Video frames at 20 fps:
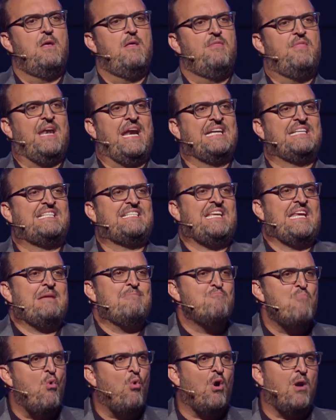that I see
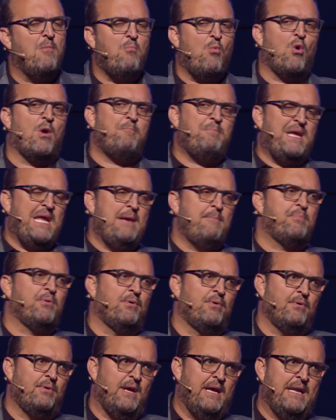more and more
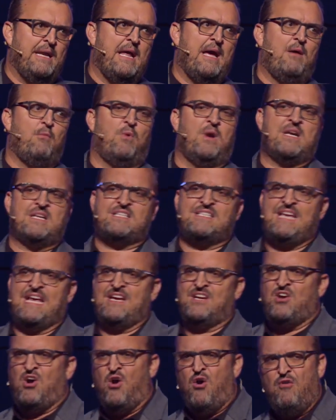people, and I want to say
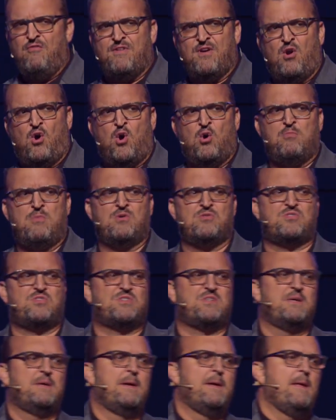COVID
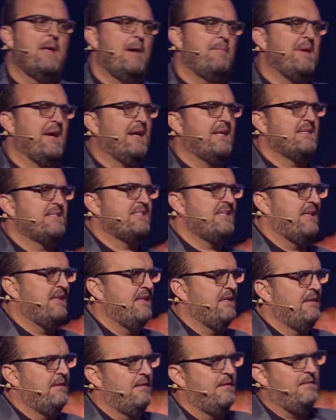almost, I'm not going to say
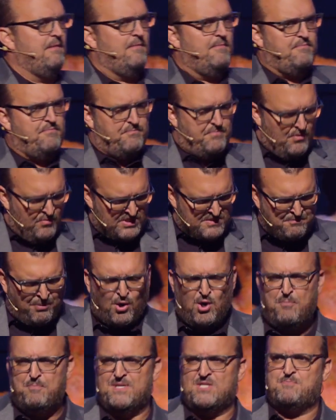uh, it was
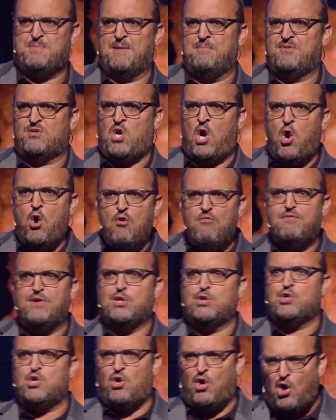purpose, but
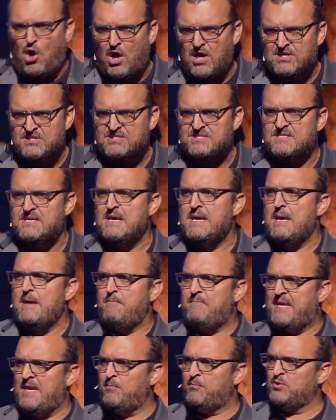COVID caused
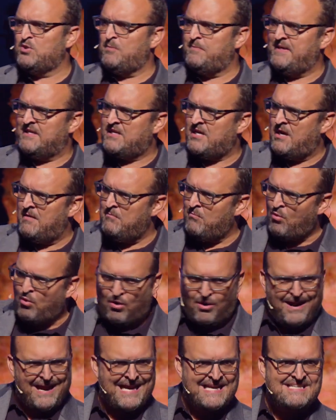people to become
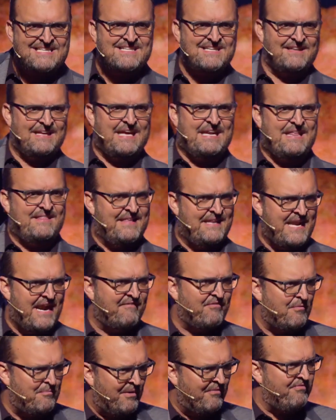more isolated than
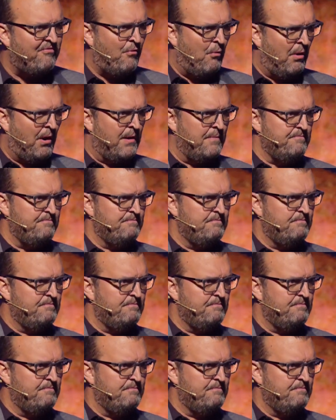ever before.